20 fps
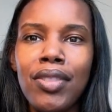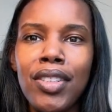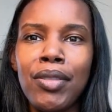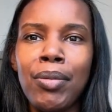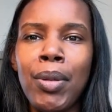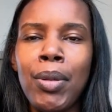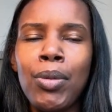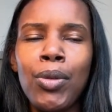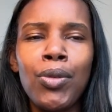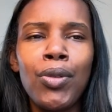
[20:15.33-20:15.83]

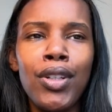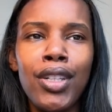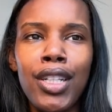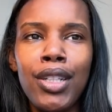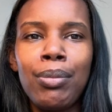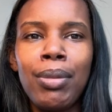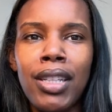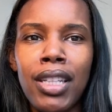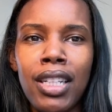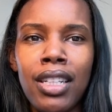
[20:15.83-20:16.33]
People really
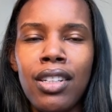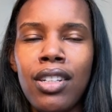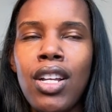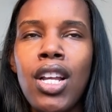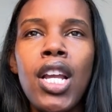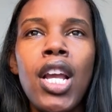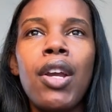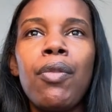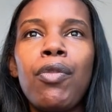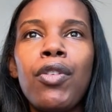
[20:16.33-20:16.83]
believe,
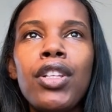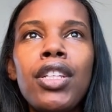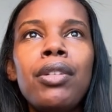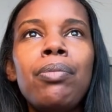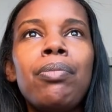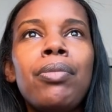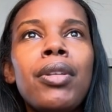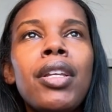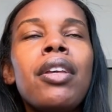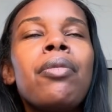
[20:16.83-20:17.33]
if
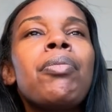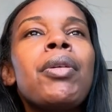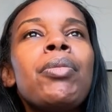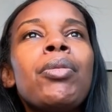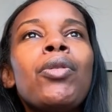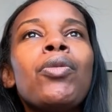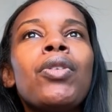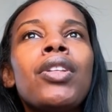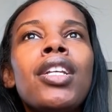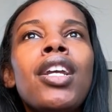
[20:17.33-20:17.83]

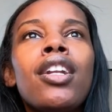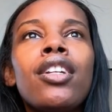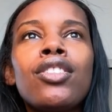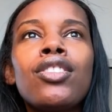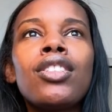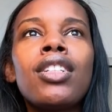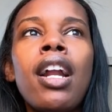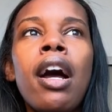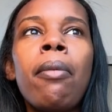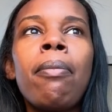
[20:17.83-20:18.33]
people really
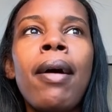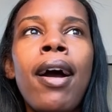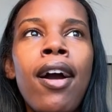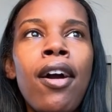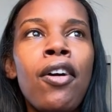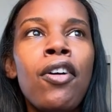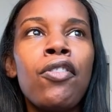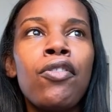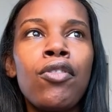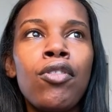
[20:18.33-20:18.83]
understood how
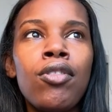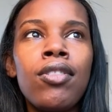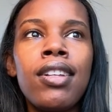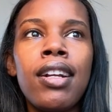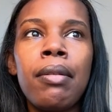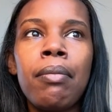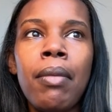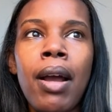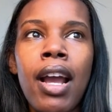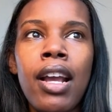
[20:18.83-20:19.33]
powerful
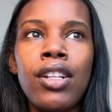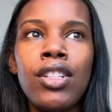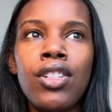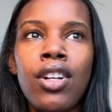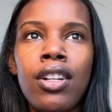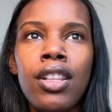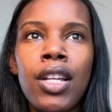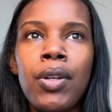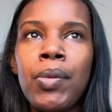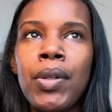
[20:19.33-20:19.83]
their minds
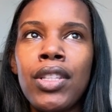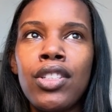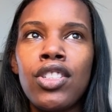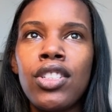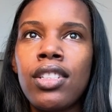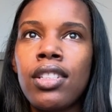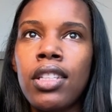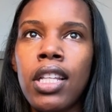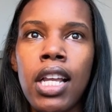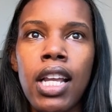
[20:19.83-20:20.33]
are, they wouldn't
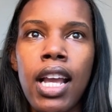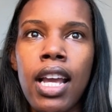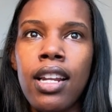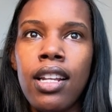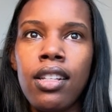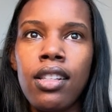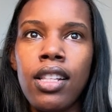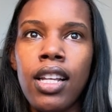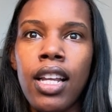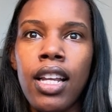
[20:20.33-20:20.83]
just think
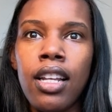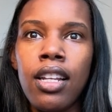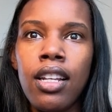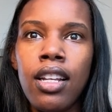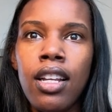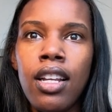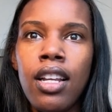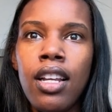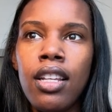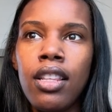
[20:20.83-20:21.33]
anything.
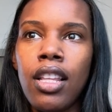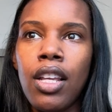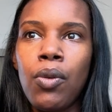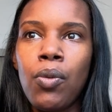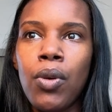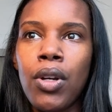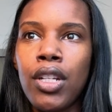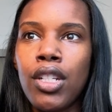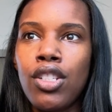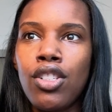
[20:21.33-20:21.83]
They
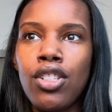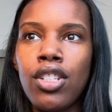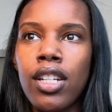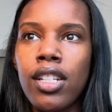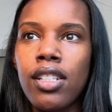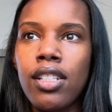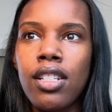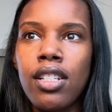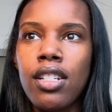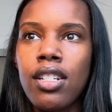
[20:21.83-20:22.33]
wouldn't
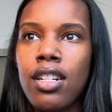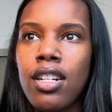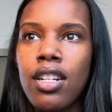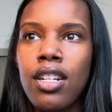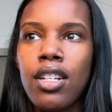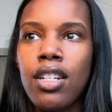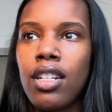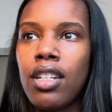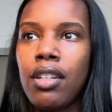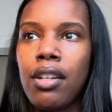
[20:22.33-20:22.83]
just
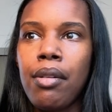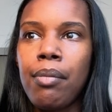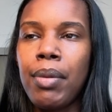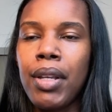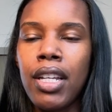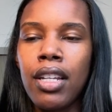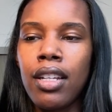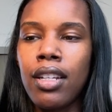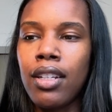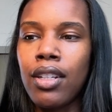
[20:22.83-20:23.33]

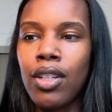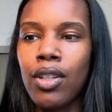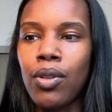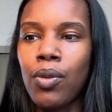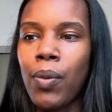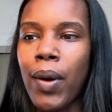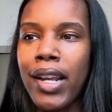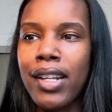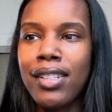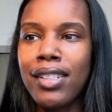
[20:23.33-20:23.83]
be
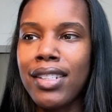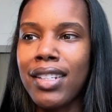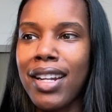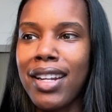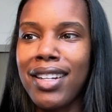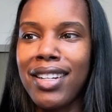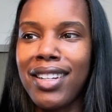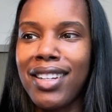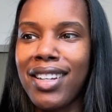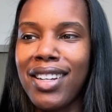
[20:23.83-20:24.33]

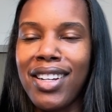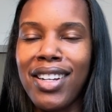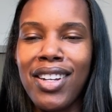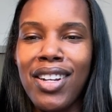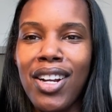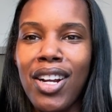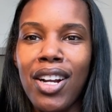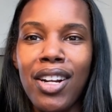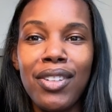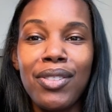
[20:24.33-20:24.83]
wasting,
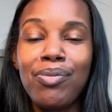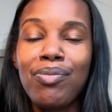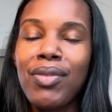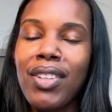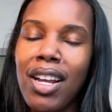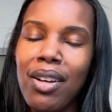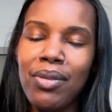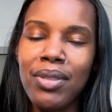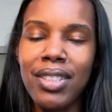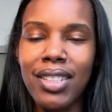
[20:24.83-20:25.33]
or I
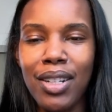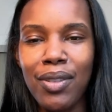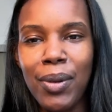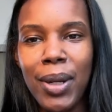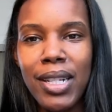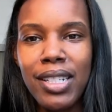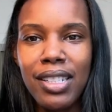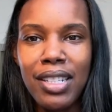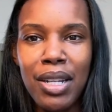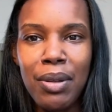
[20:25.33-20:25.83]
don't say
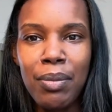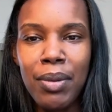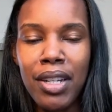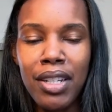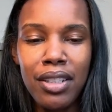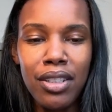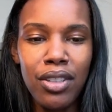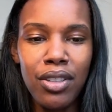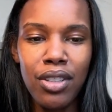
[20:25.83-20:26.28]
wasting, but